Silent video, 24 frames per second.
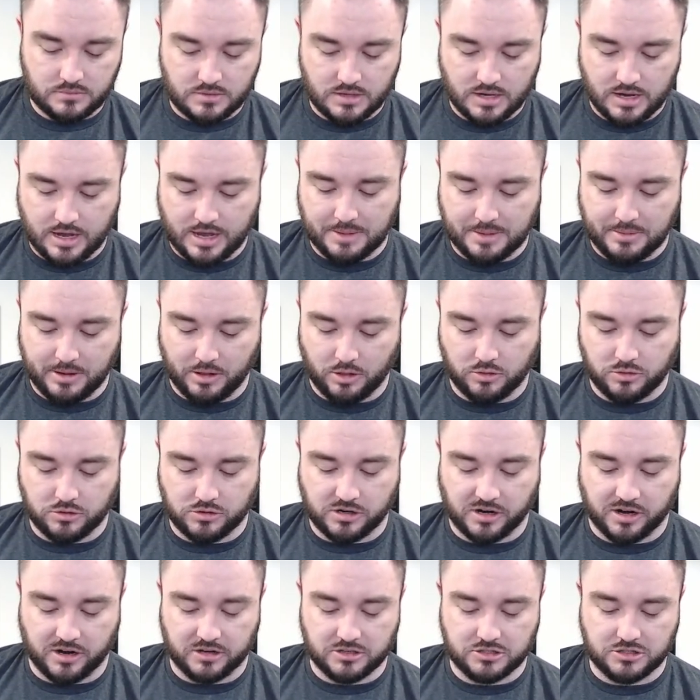at my local
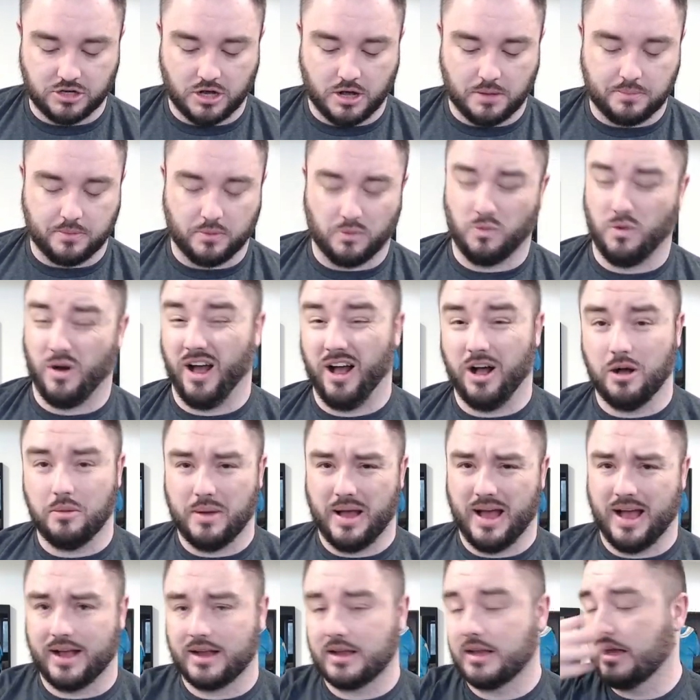card shop a while
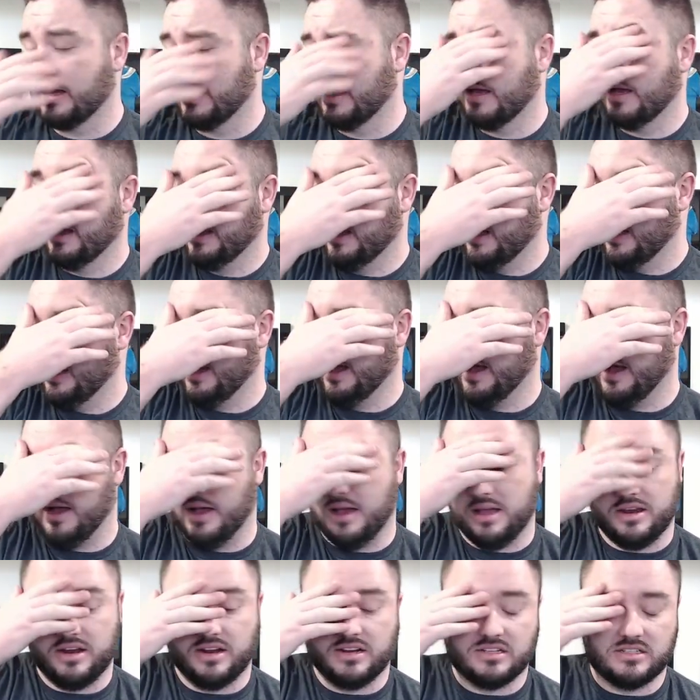back, uh,
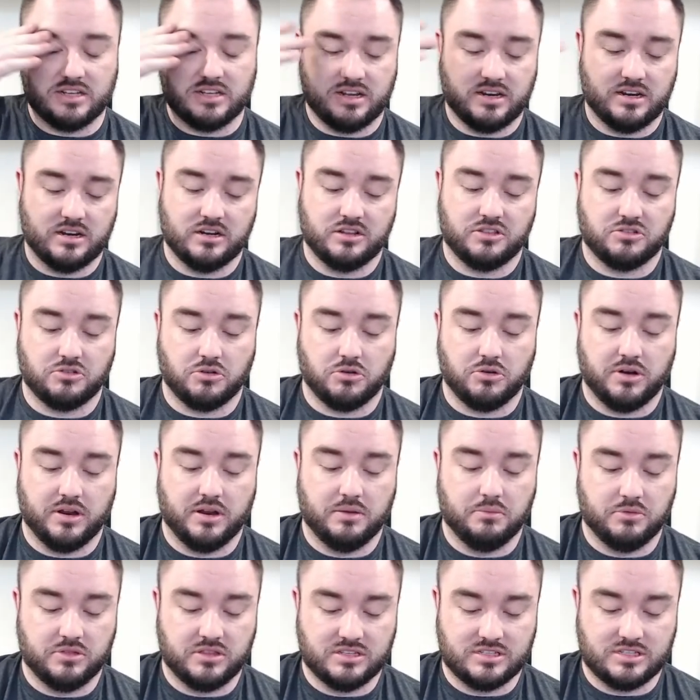and I decided to throw it
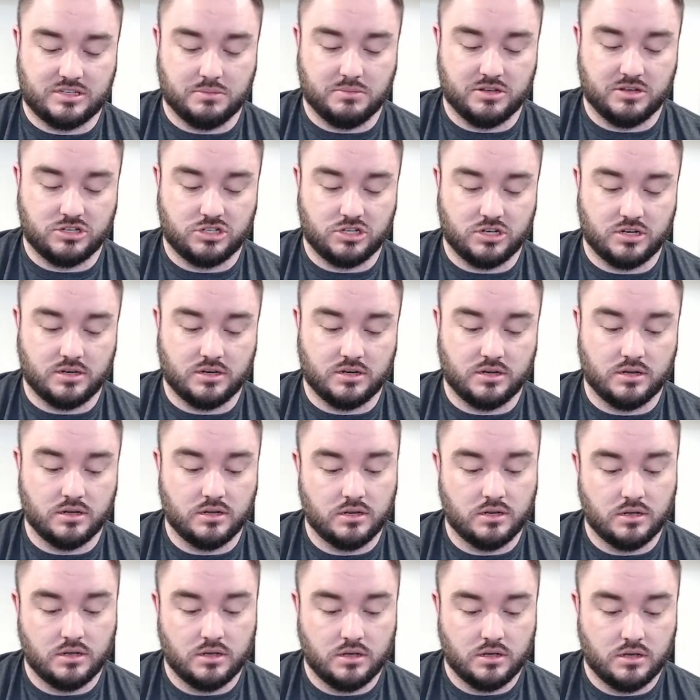in with the submission.
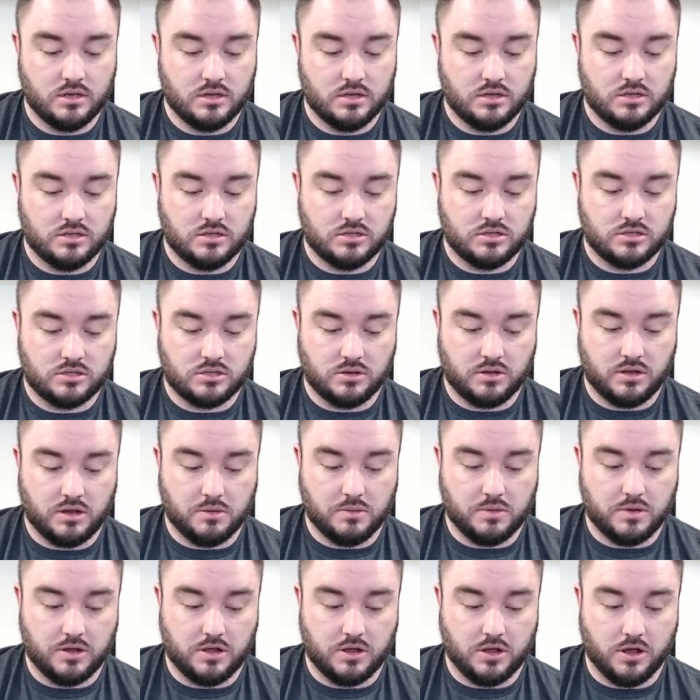So here
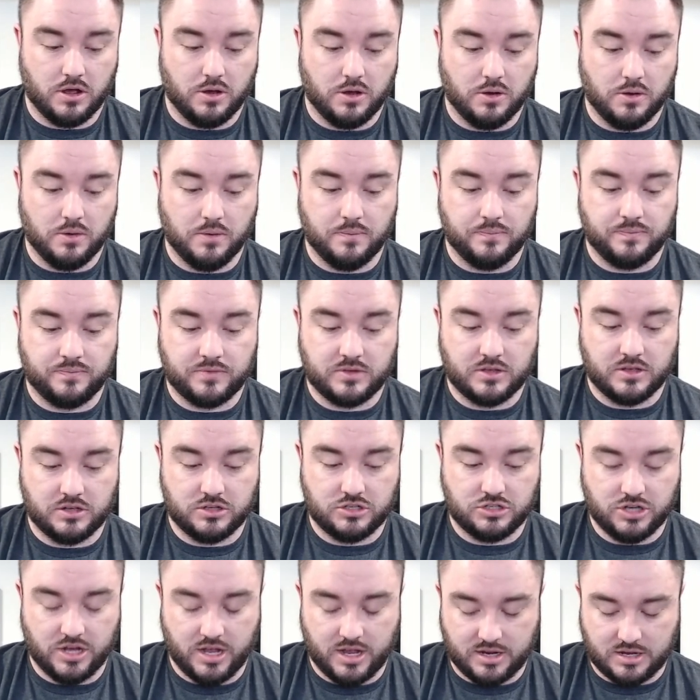we go.
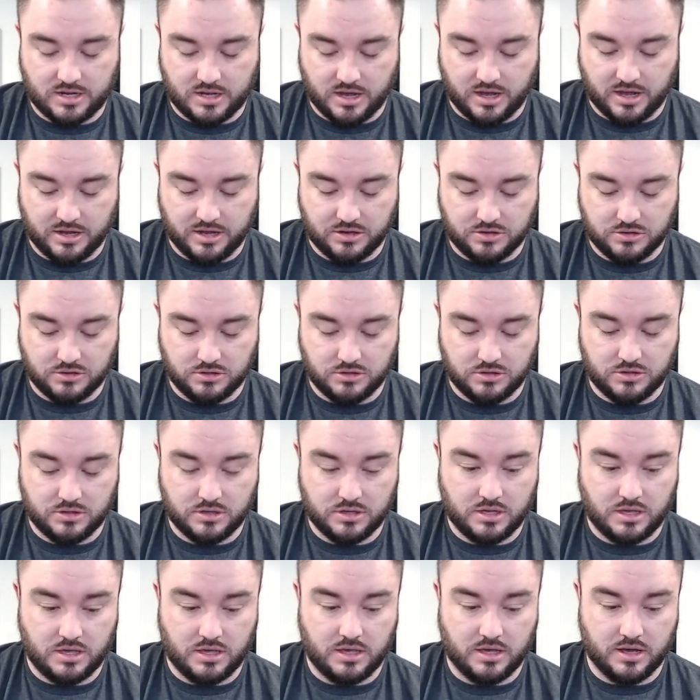Jack
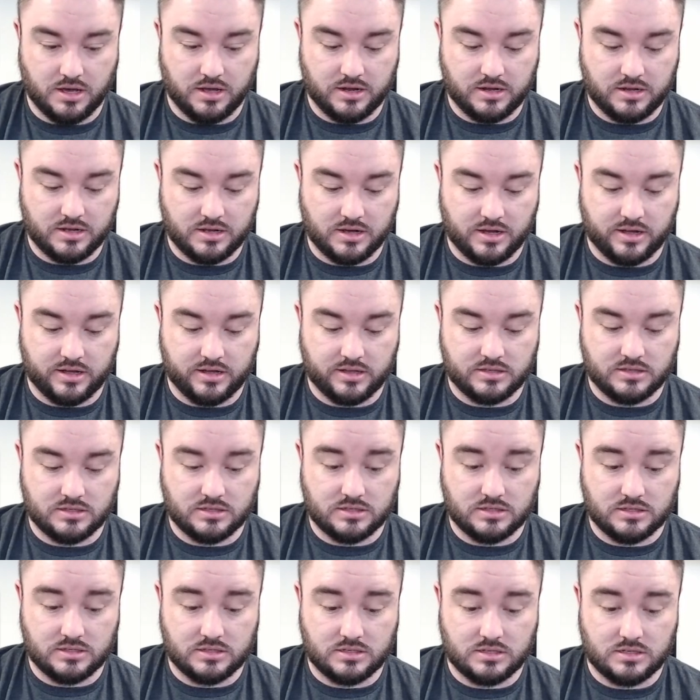Eichel, Young
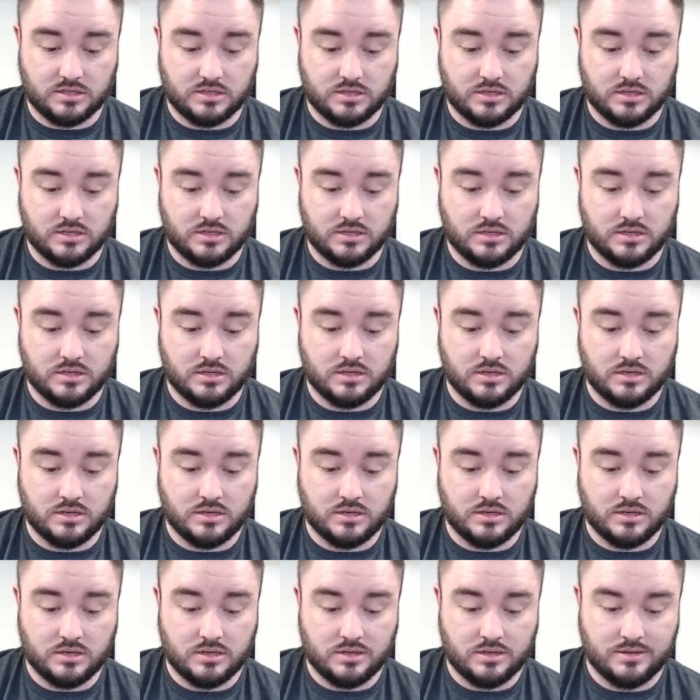Guns.
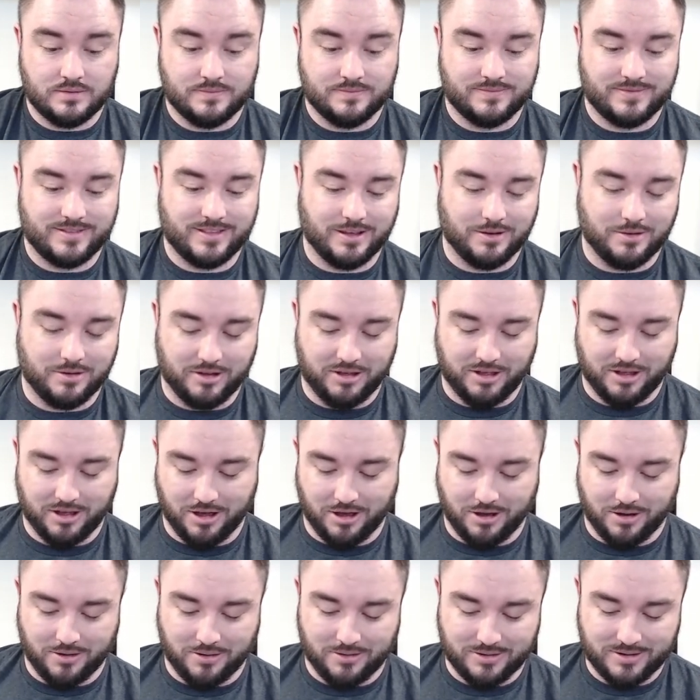There we
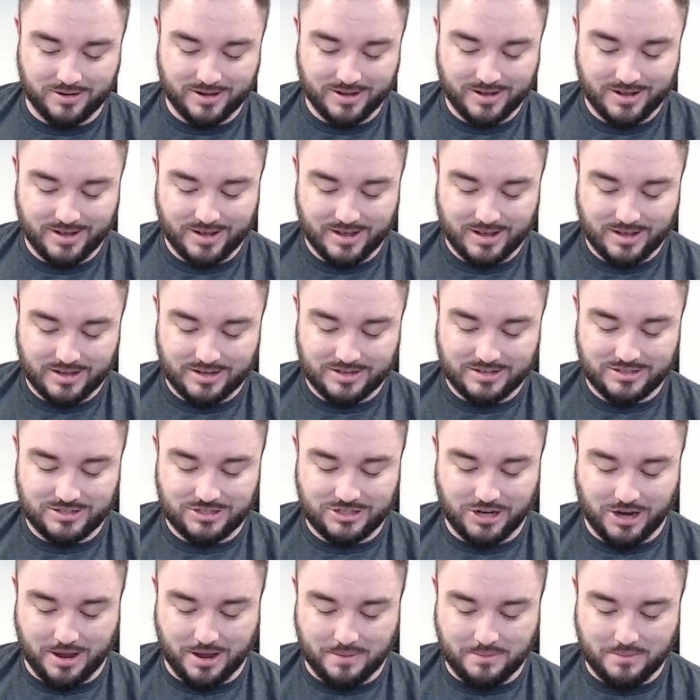go.
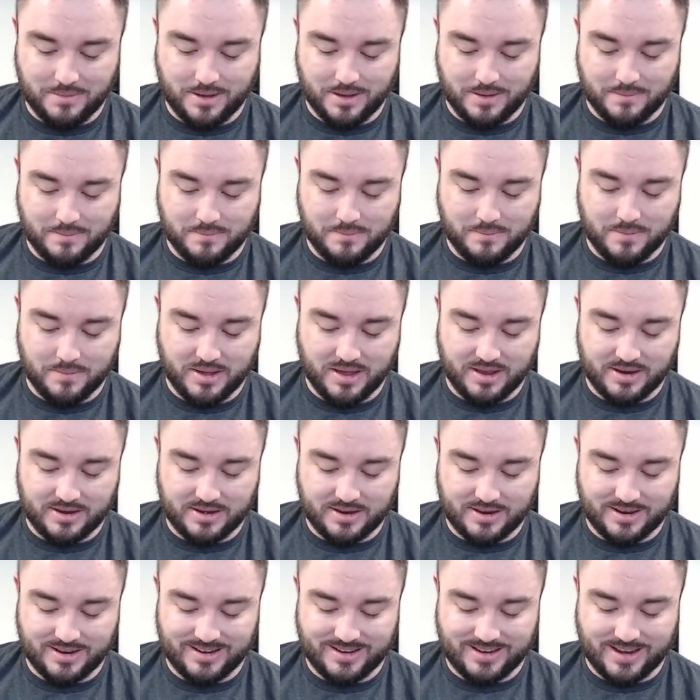Gem Mint
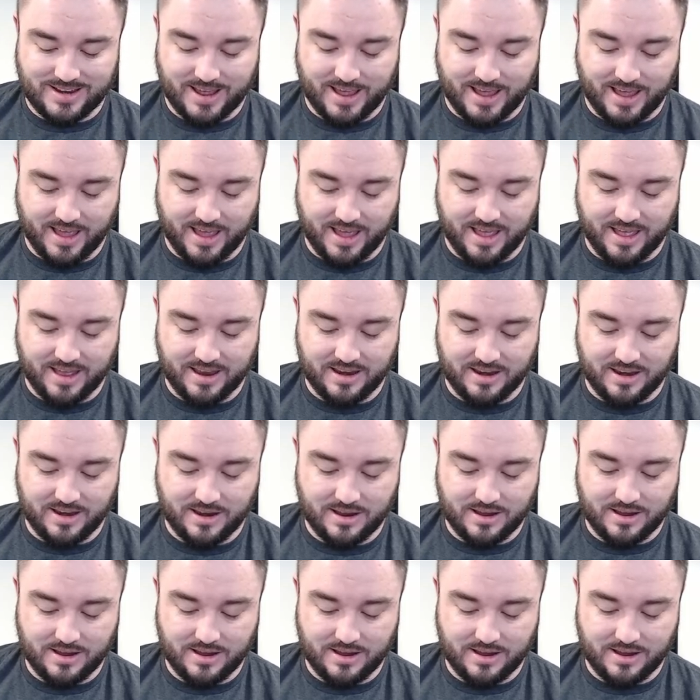10.